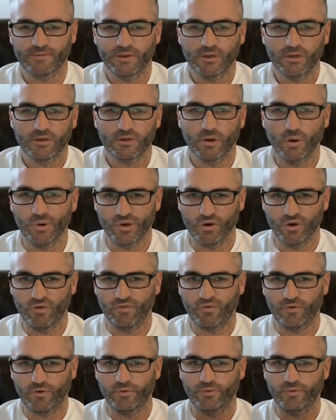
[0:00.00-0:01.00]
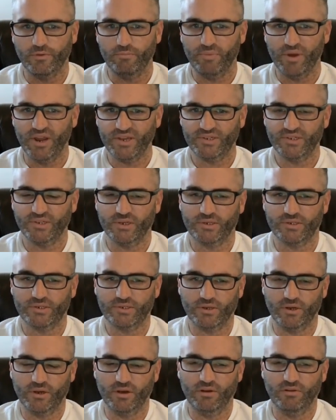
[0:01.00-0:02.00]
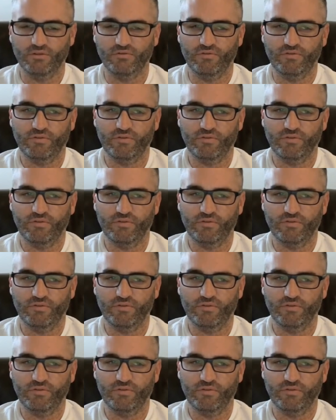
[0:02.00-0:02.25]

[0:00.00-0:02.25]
going over the basics of